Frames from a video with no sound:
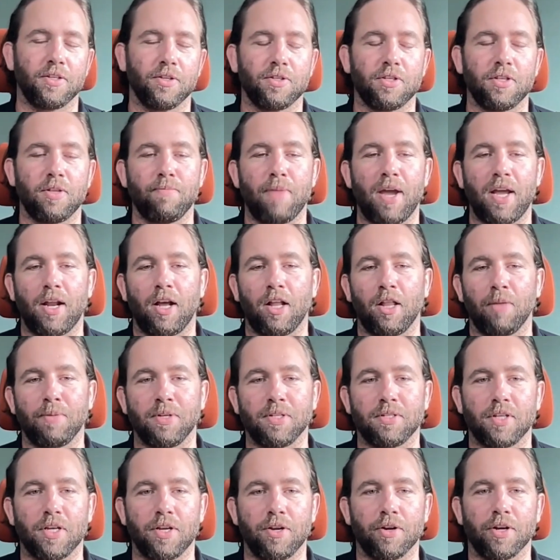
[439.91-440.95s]
Those are the main
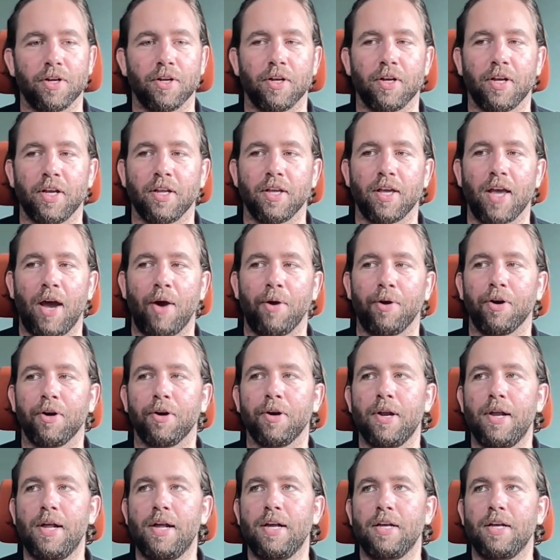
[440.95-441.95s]
elements that you're going to encounter.